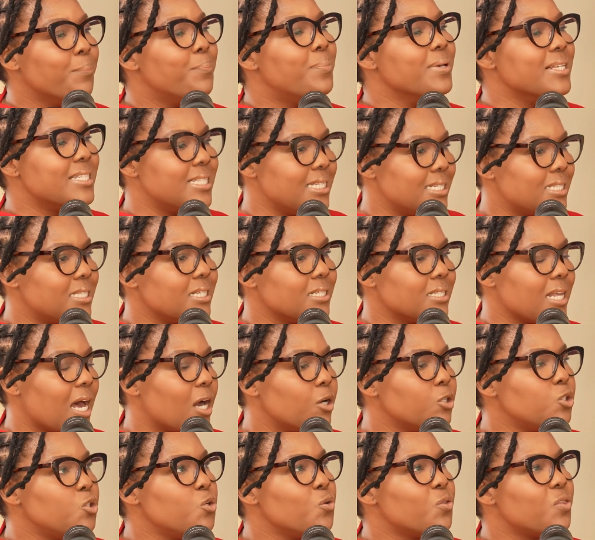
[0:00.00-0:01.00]
businesses?
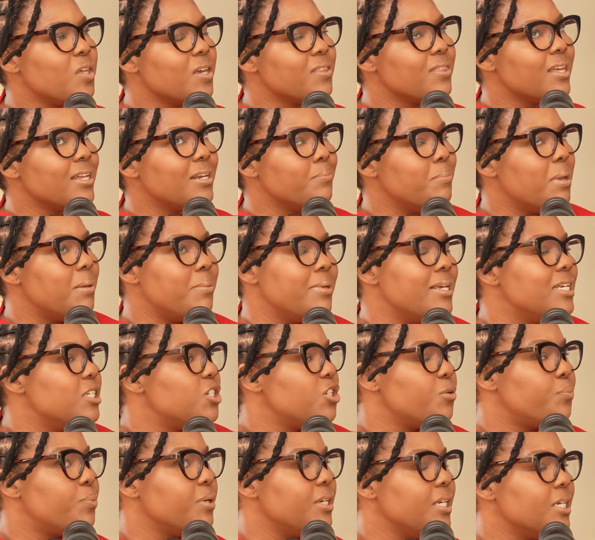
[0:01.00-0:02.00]
How do you think then maybe
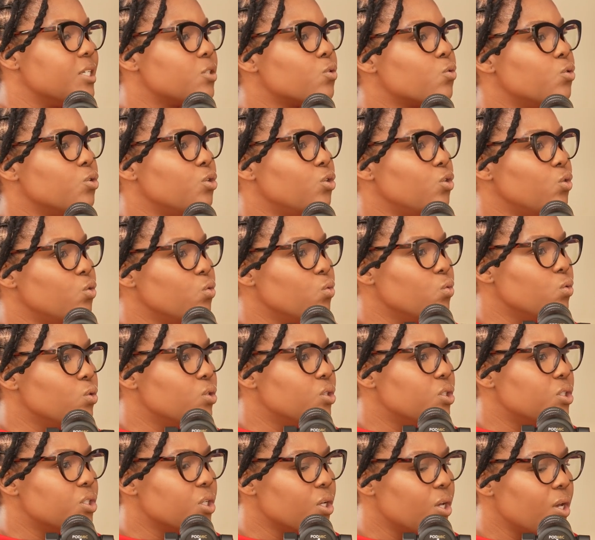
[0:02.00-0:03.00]
entrepreneurs could
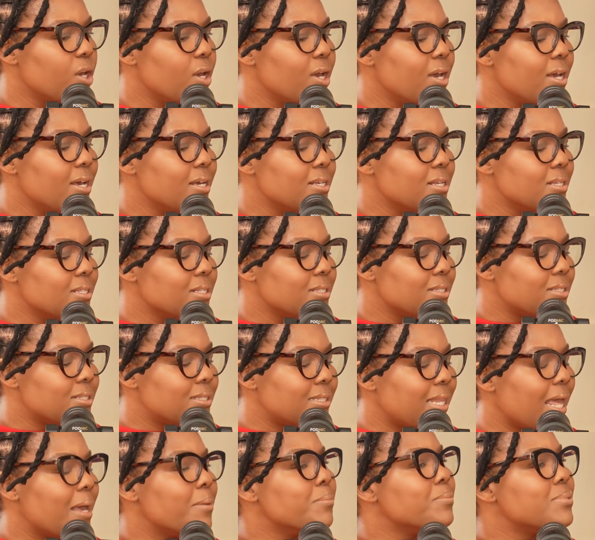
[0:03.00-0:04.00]
use
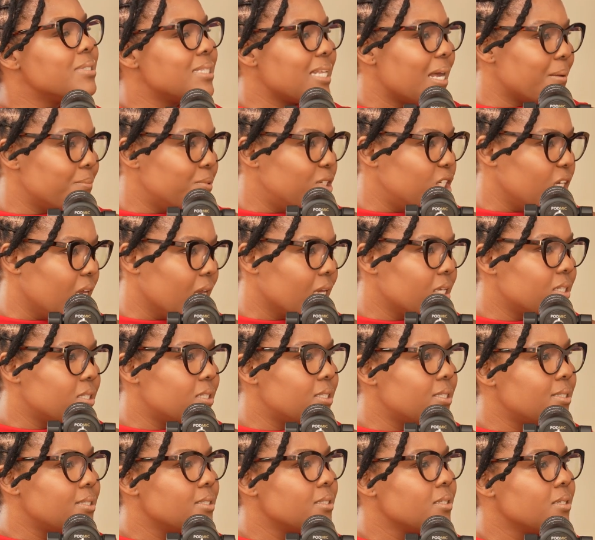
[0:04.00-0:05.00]
STEM
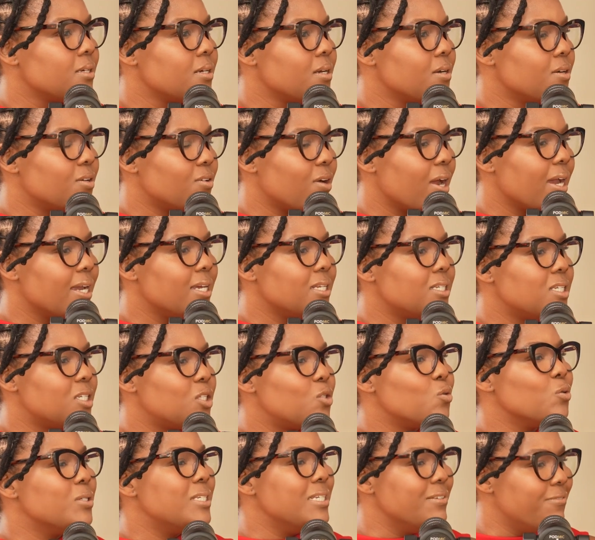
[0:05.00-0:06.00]
subjects, right,
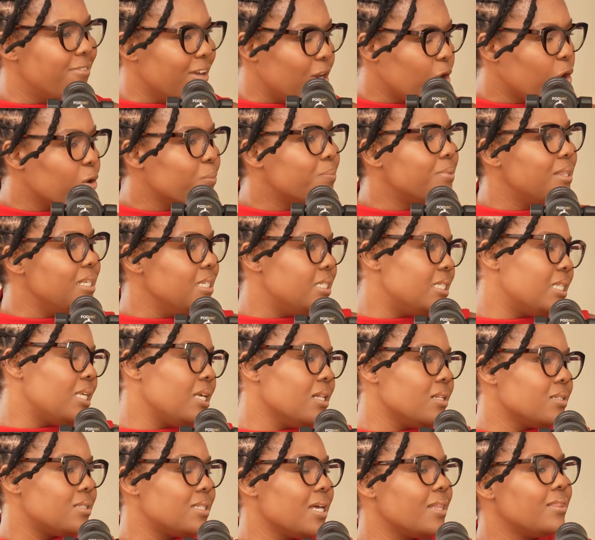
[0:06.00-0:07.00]
to develop these
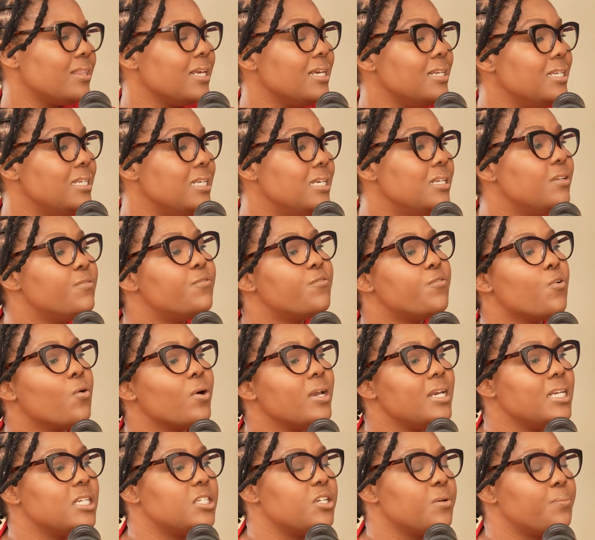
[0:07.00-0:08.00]
skills that they need
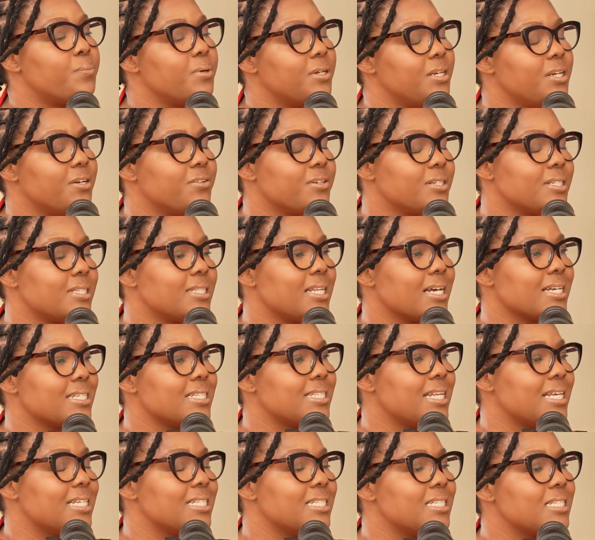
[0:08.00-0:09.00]
for entrepreneurial
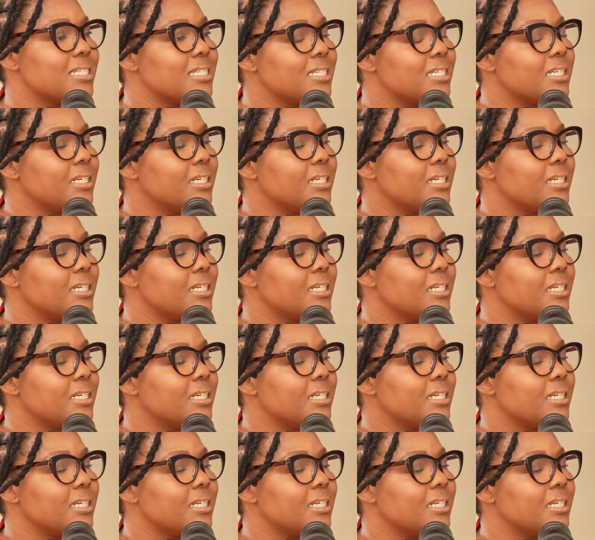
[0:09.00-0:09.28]
success?